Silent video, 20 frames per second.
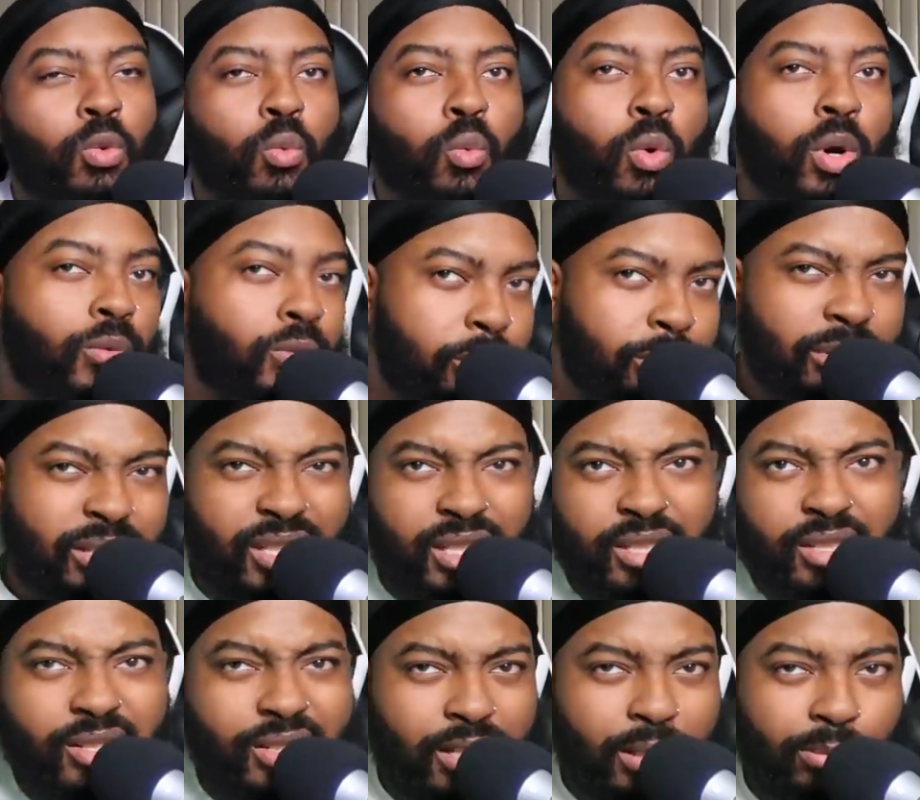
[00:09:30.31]
what would
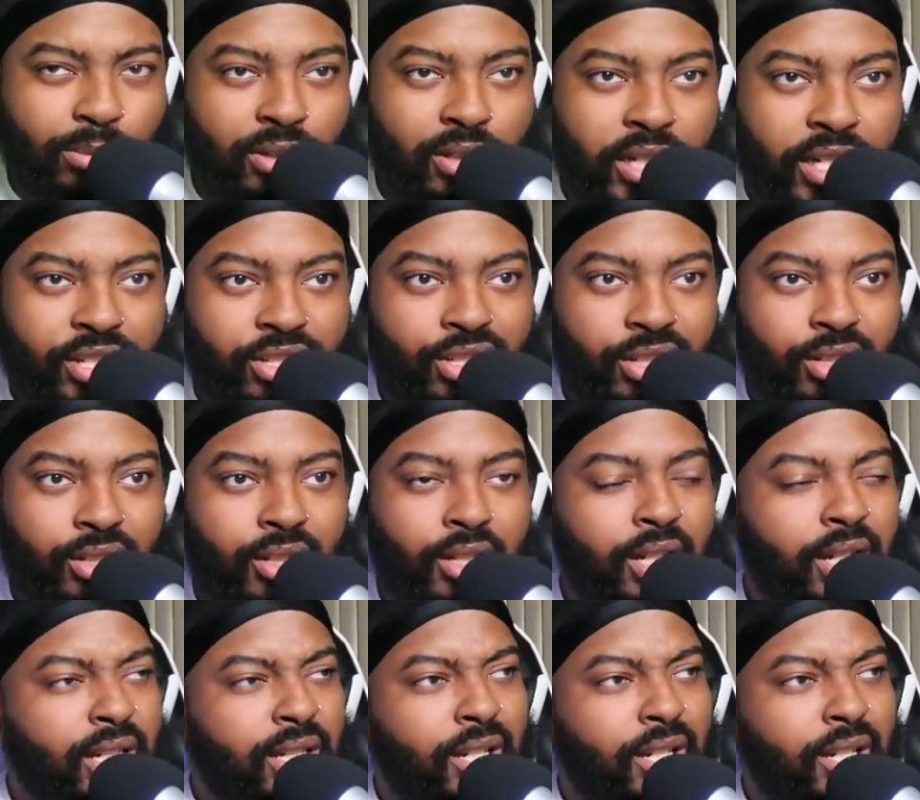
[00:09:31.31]
be the stipulation?